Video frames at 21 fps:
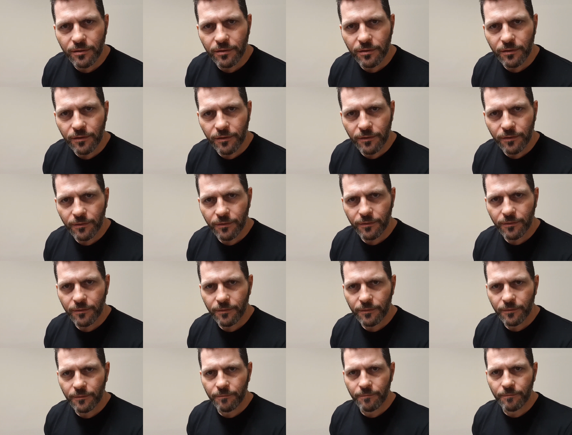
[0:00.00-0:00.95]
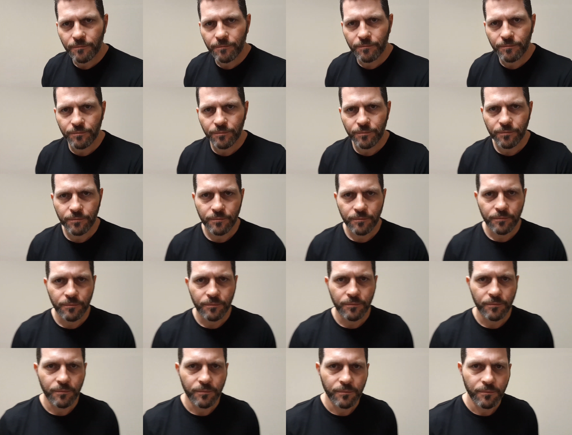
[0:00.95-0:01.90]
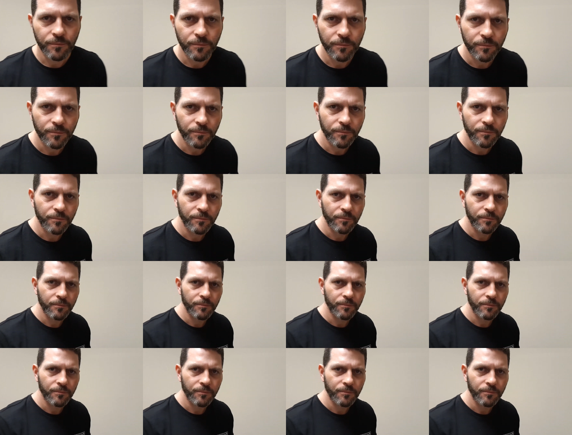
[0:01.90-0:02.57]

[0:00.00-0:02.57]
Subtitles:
No one is speaking in this clip.